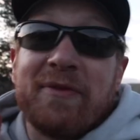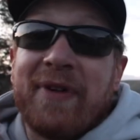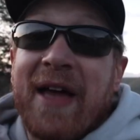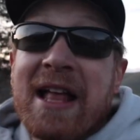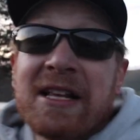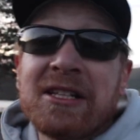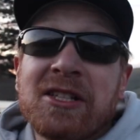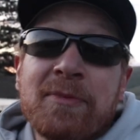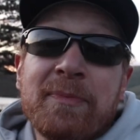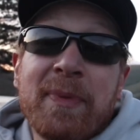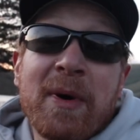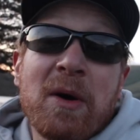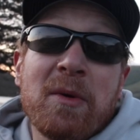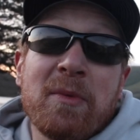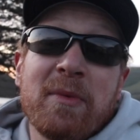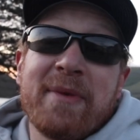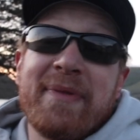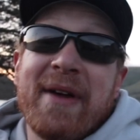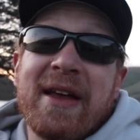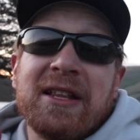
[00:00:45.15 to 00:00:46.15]
I've hitched the
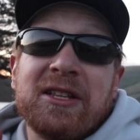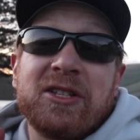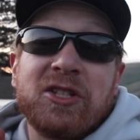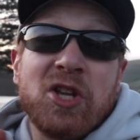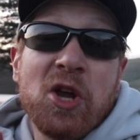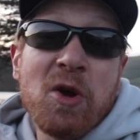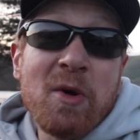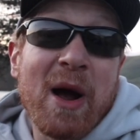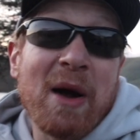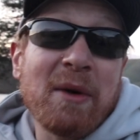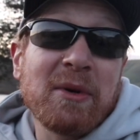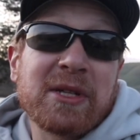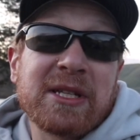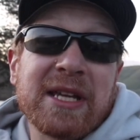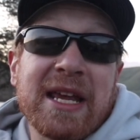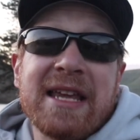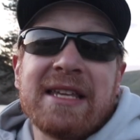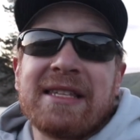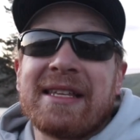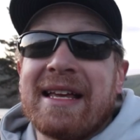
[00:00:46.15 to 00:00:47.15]
boat, we've headed two hours
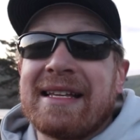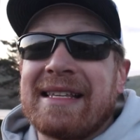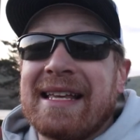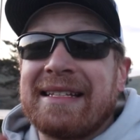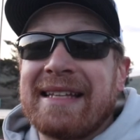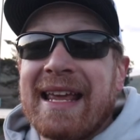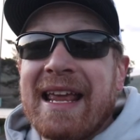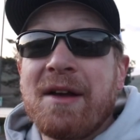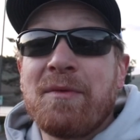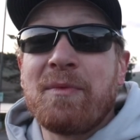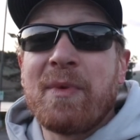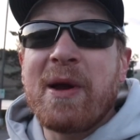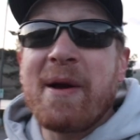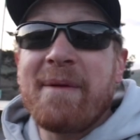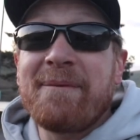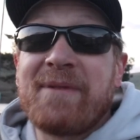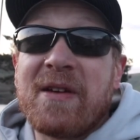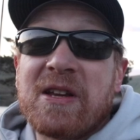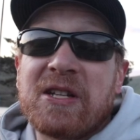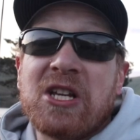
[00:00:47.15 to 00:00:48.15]
east, and today we
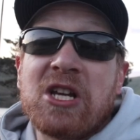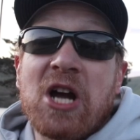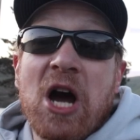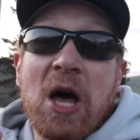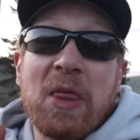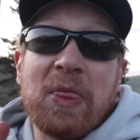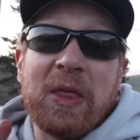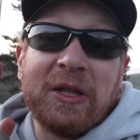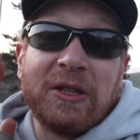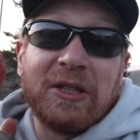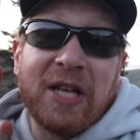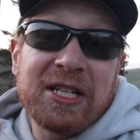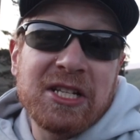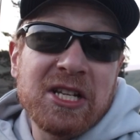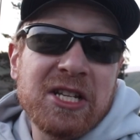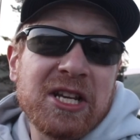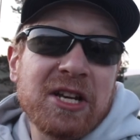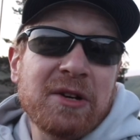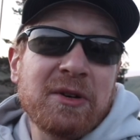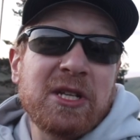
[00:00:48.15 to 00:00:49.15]
are fishing on the
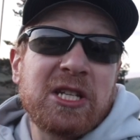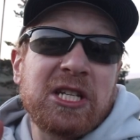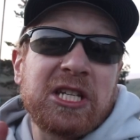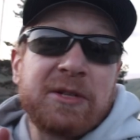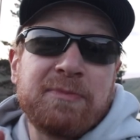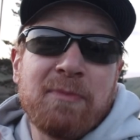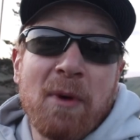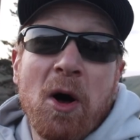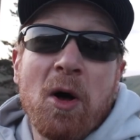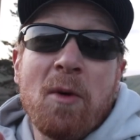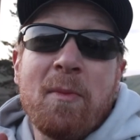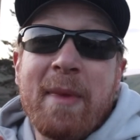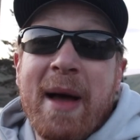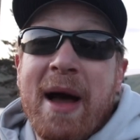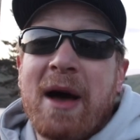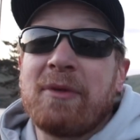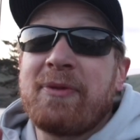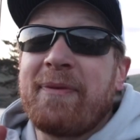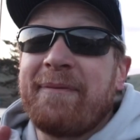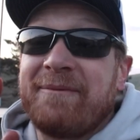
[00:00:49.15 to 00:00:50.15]
legendary
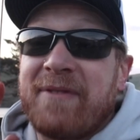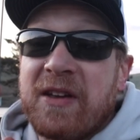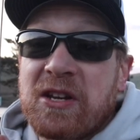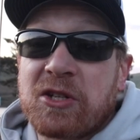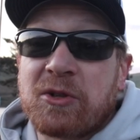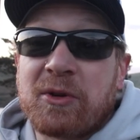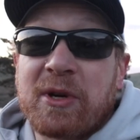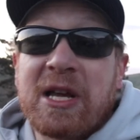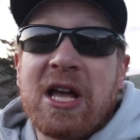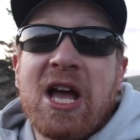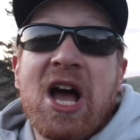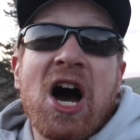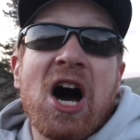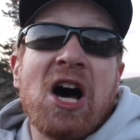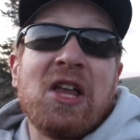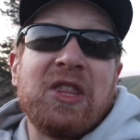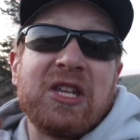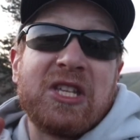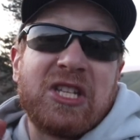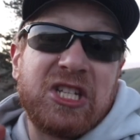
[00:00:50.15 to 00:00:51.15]
smallmouth fishery
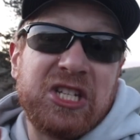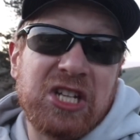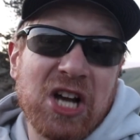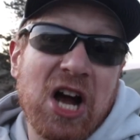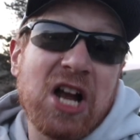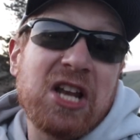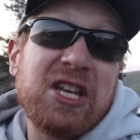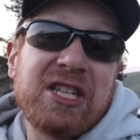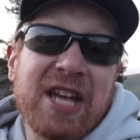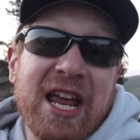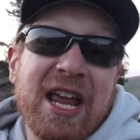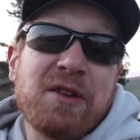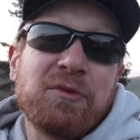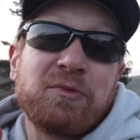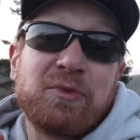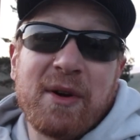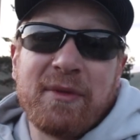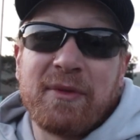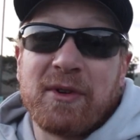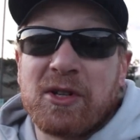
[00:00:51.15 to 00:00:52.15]
on the John Day
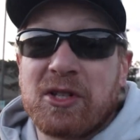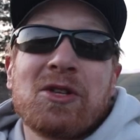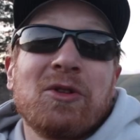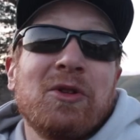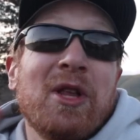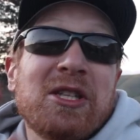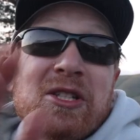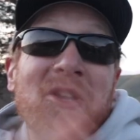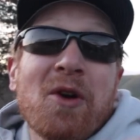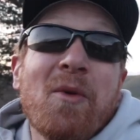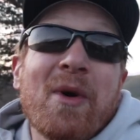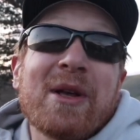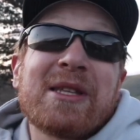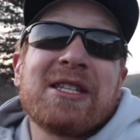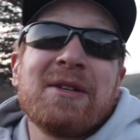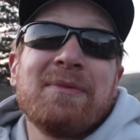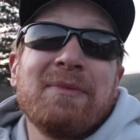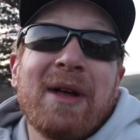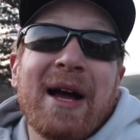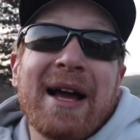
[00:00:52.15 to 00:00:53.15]
River. So let's go wet
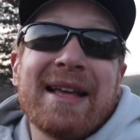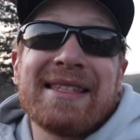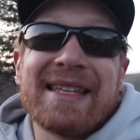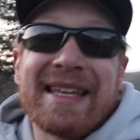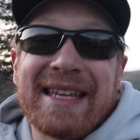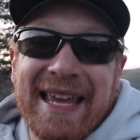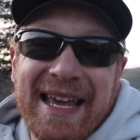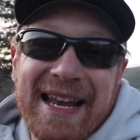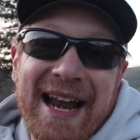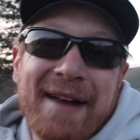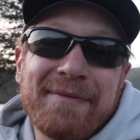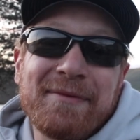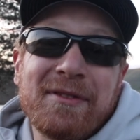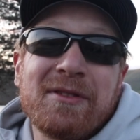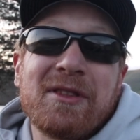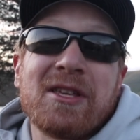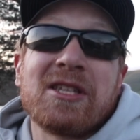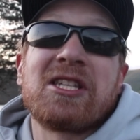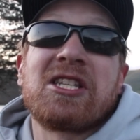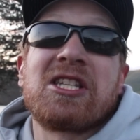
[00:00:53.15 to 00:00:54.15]
some lines and get
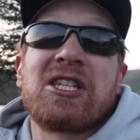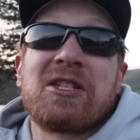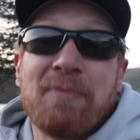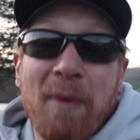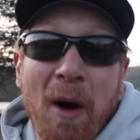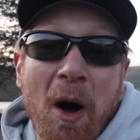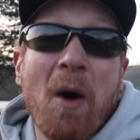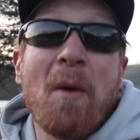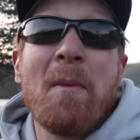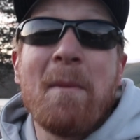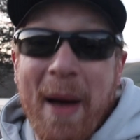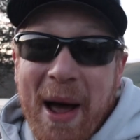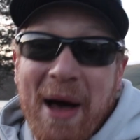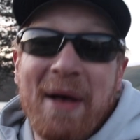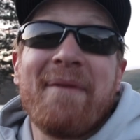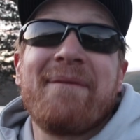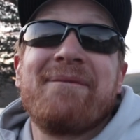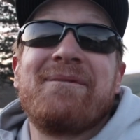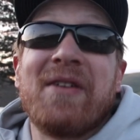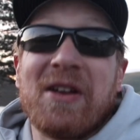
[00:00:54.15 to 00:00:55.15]
after this
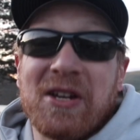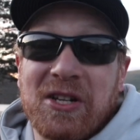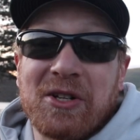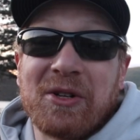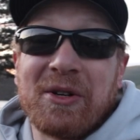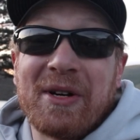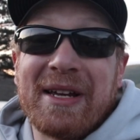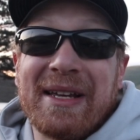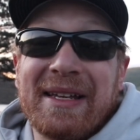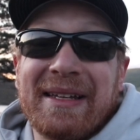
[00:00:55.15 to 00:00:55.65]
smallmouth fishery.